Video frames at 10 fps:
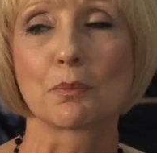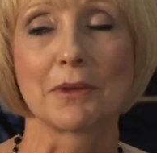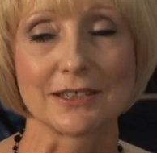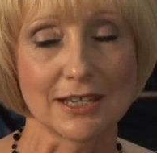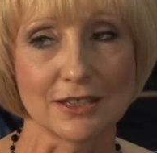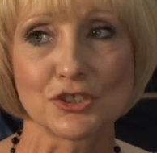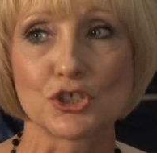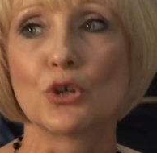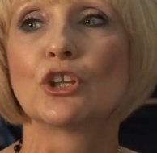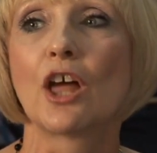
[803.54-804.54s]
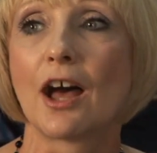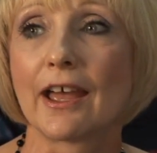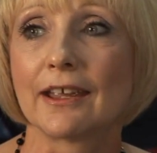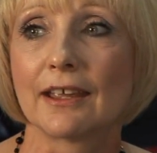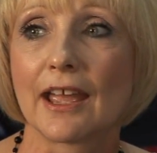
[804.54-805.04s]
but tests don't
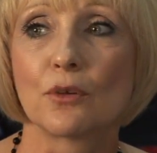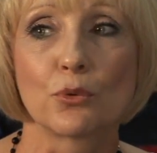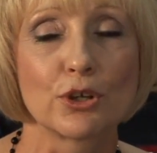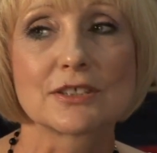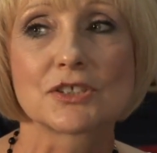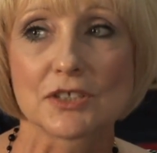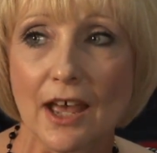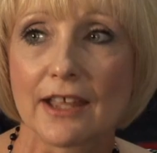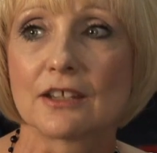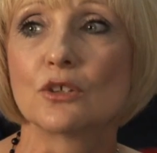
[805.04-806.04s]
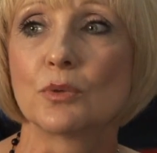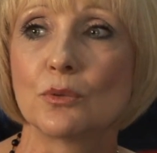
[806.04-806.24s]
lie. And we're excited